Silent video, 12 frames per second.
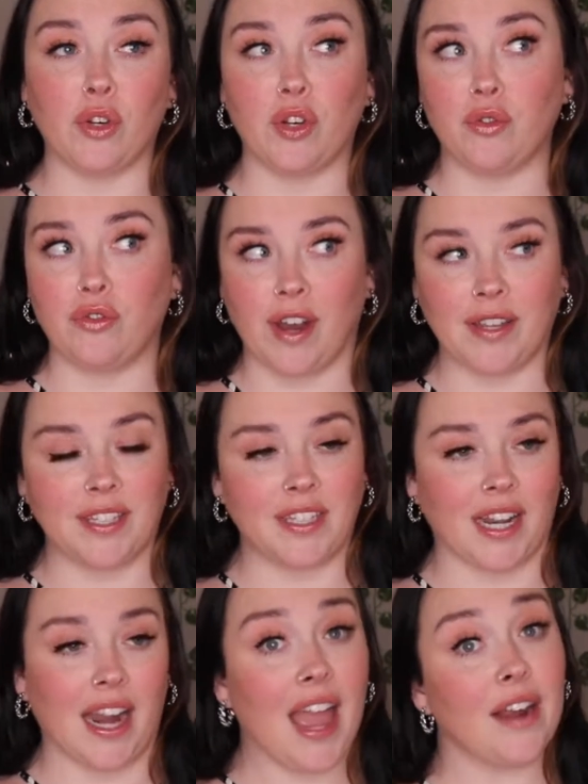new dresses
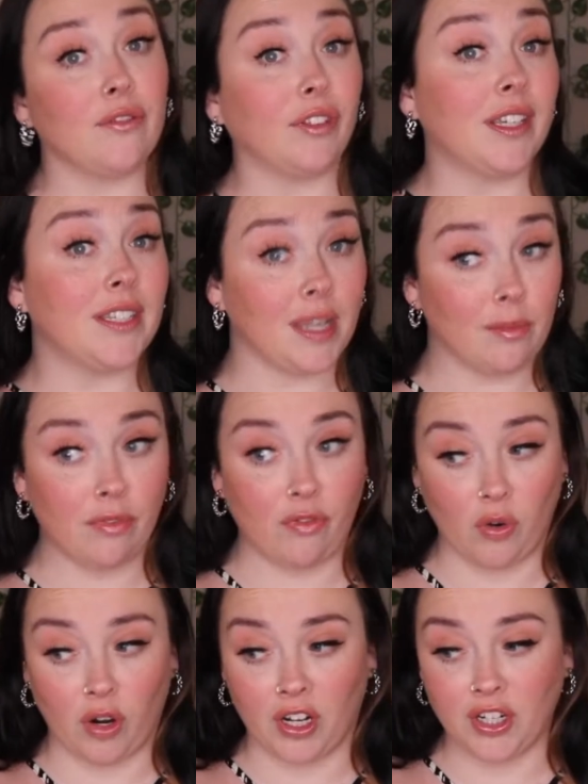that I hadn't really seen
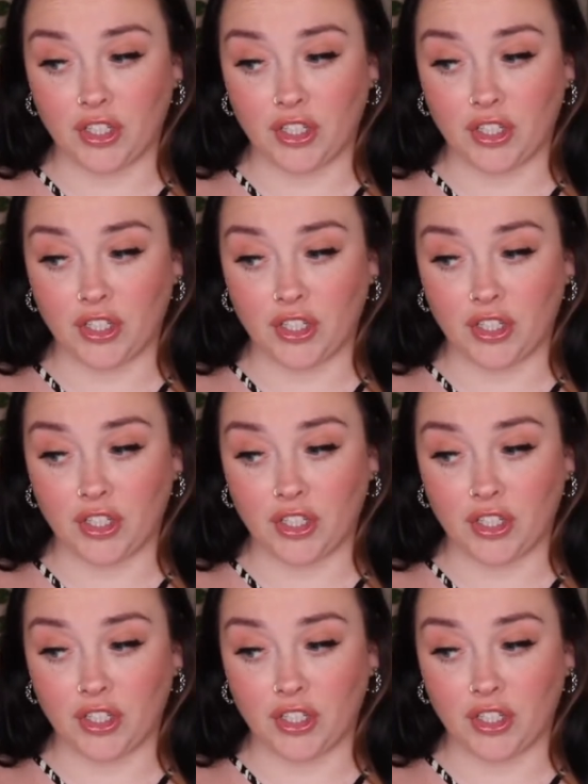before,